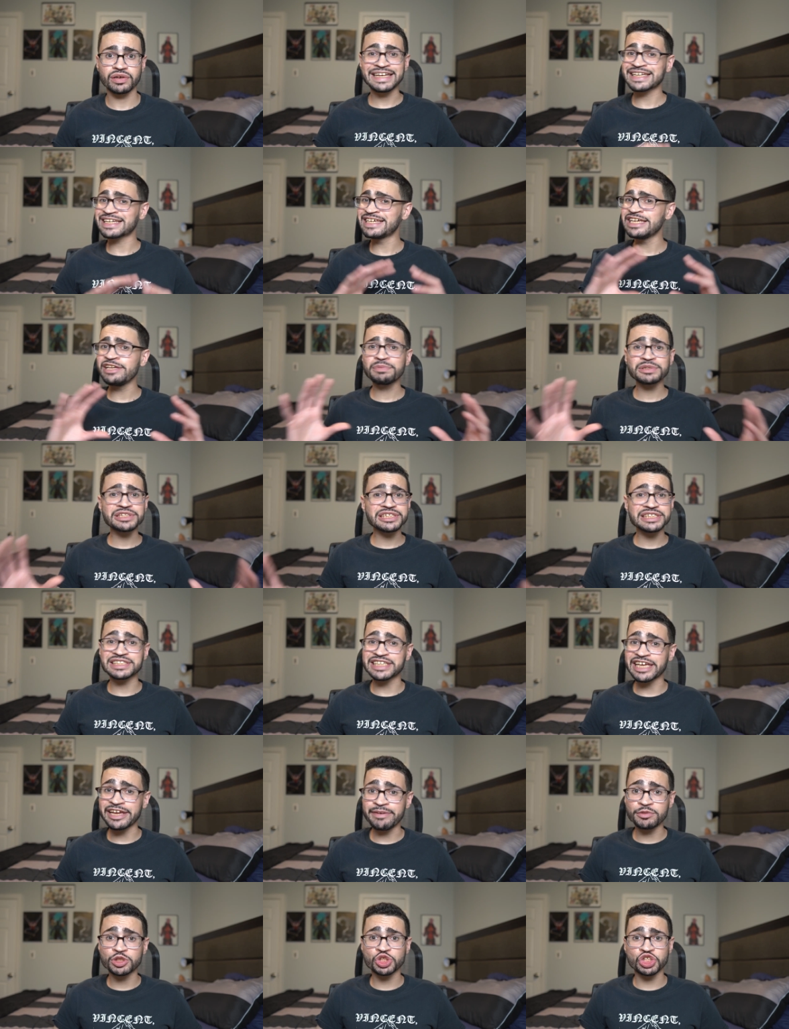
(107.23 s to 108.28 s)
It keeps the
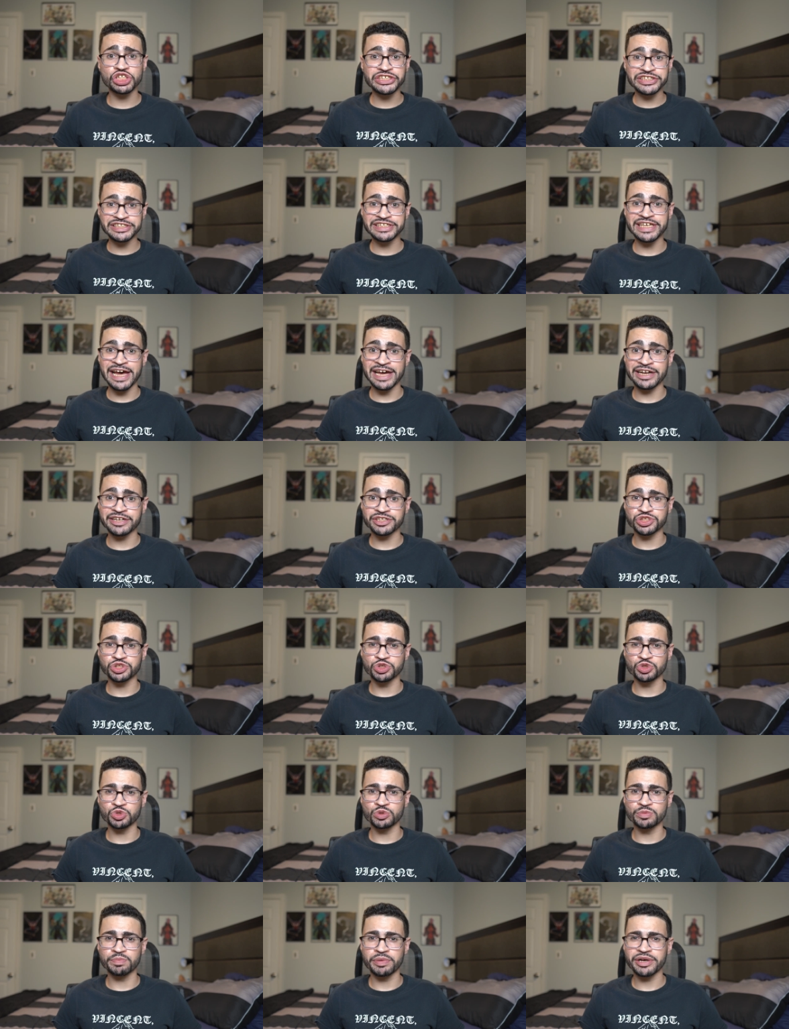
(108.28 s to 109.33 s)
same cheesy
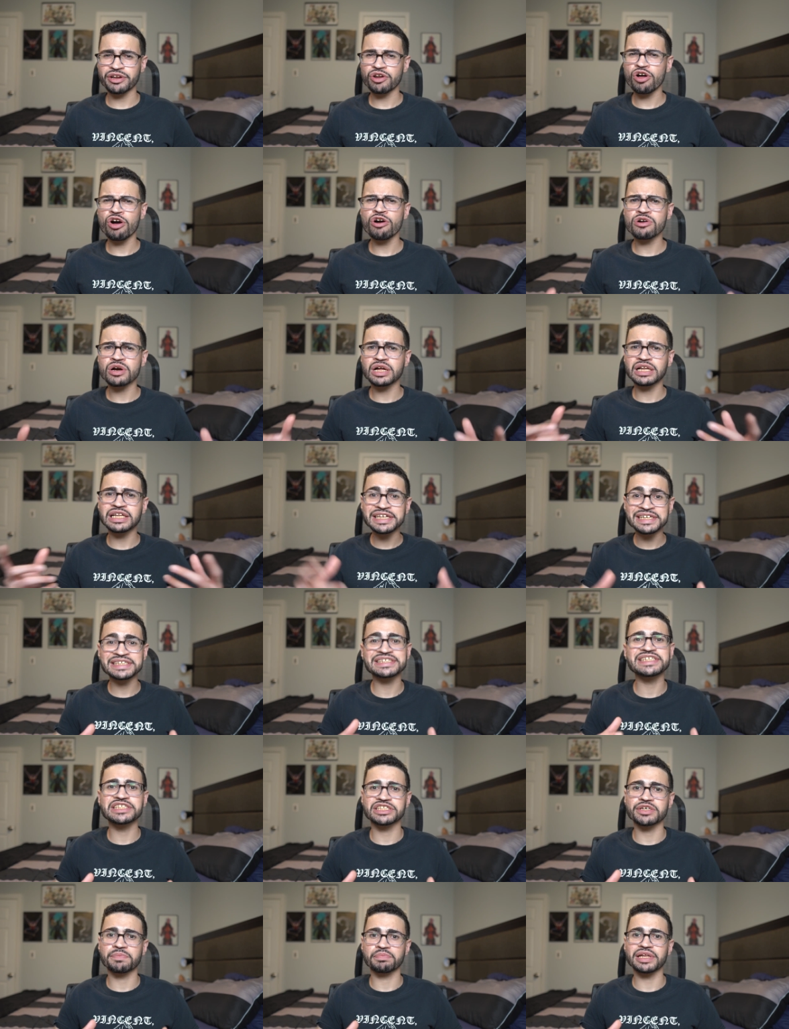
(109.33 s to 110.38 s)
attitude, but it all clicks
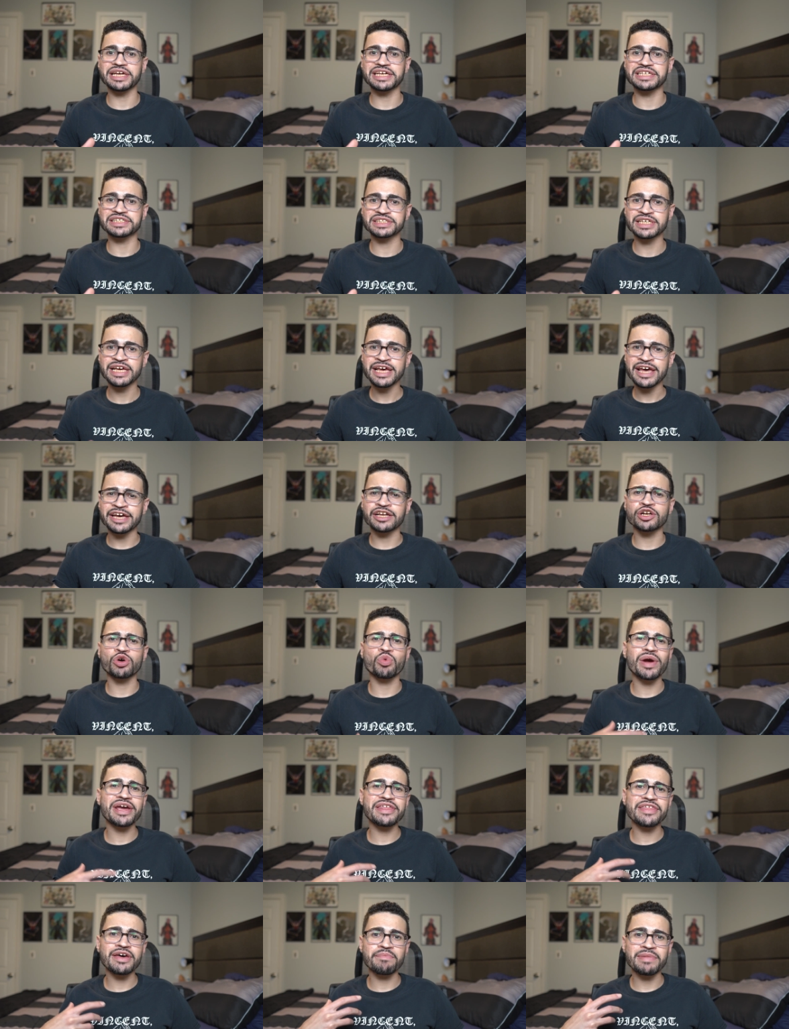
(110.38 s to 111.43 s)
into place in a
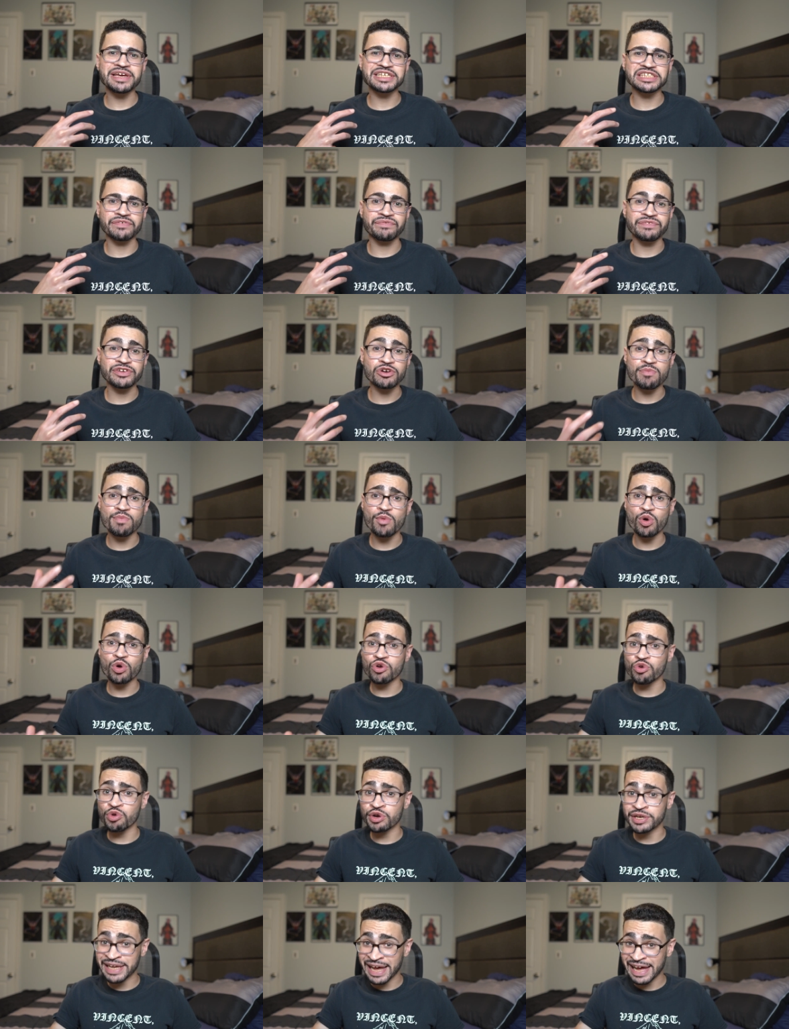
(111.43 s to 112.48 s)
way that makes it feel more
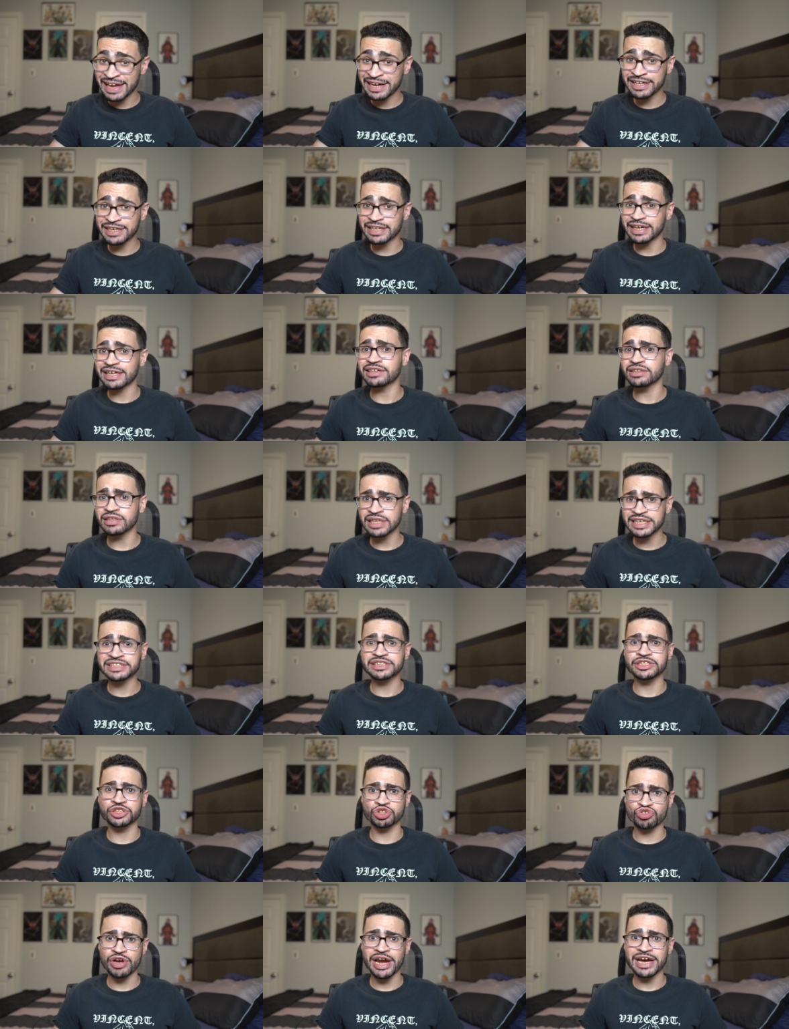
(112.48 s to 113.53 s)
organic and less
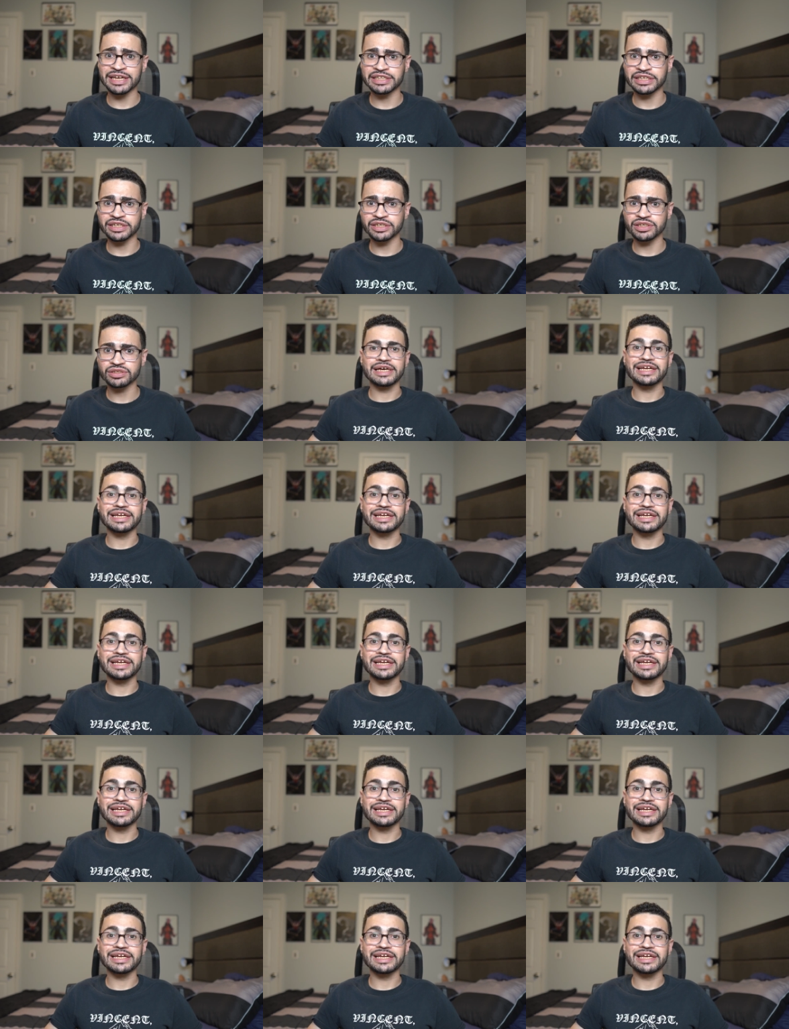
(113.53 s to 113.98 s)
distracting.